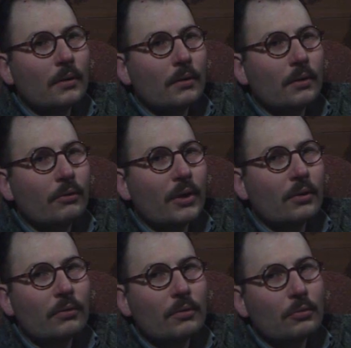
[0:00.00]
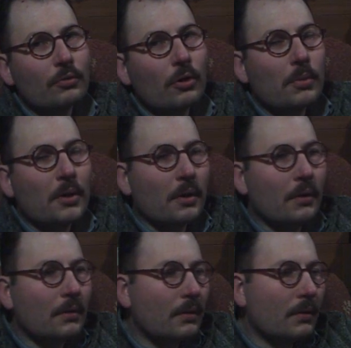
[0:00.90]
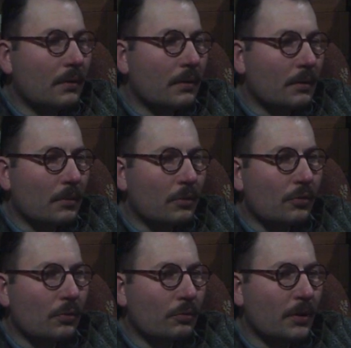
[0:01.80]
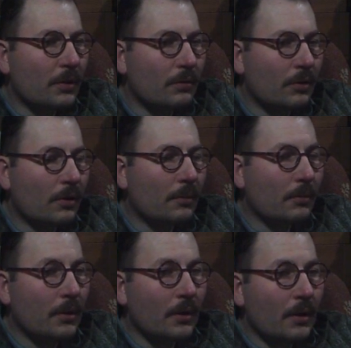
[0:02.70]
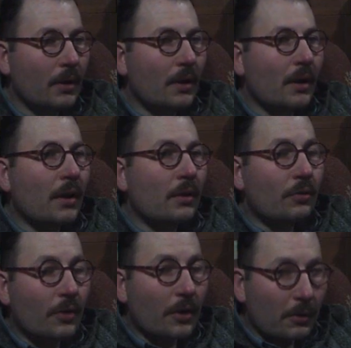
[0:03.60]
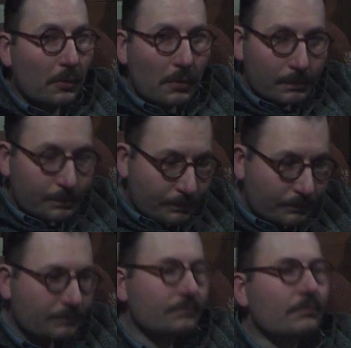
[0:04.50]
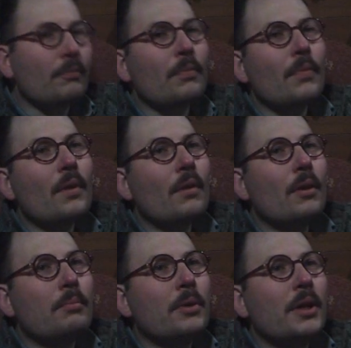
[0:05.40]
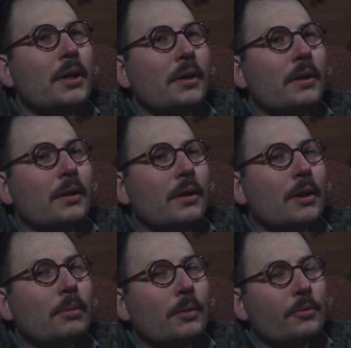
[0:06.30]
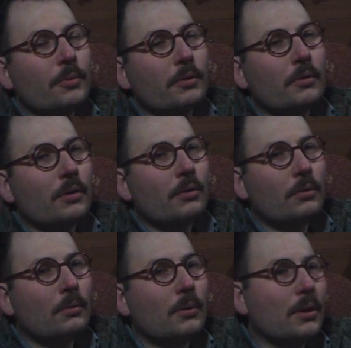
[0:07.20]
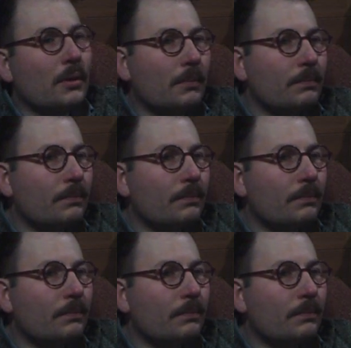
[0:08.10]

the effect of them stopping in a short space of time. So, being a pipe smoker, I thought, well,